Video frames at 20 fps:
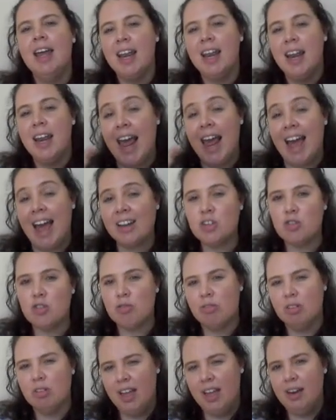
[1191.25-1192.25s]

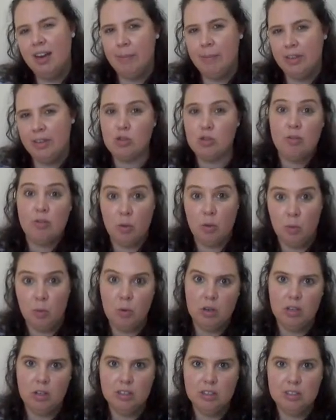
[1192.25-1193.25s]
natural elements of the
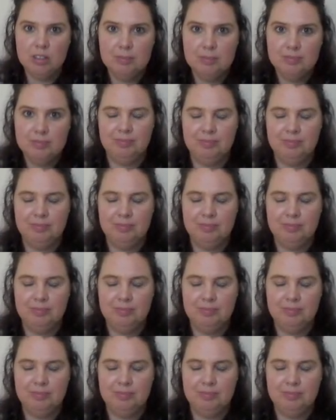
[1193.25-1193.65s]
world.